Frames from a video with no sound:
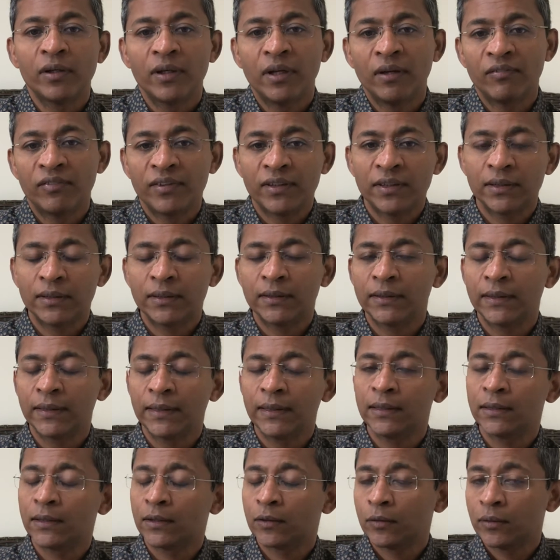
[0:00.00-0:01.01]

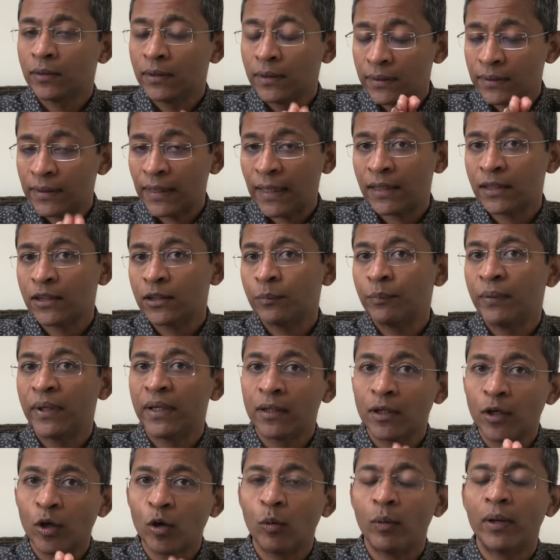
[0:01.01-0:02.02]
deficiencies, so this has to be
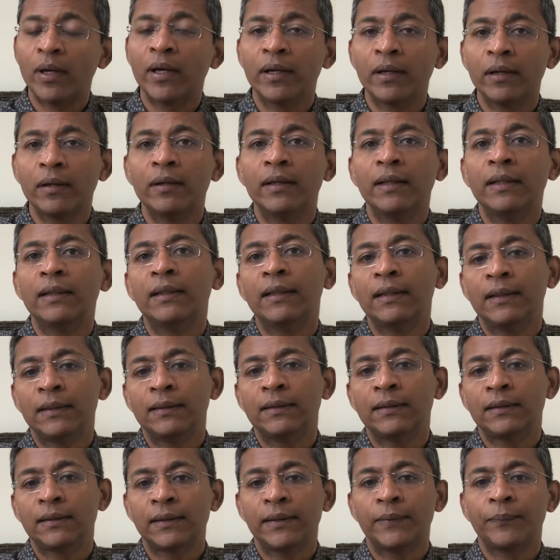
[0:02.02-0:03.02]
inquired in the
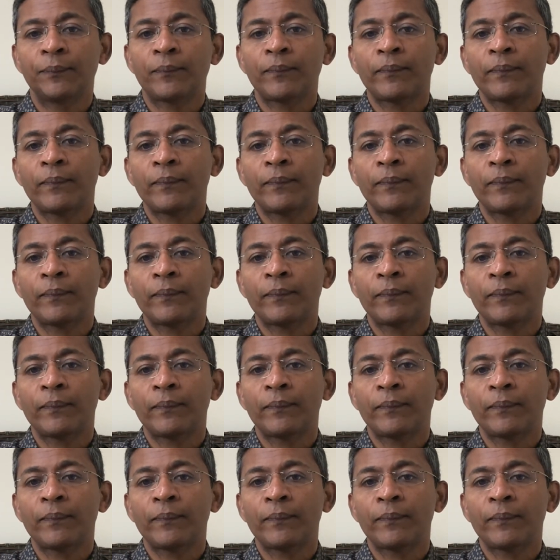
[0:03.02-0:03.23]
history.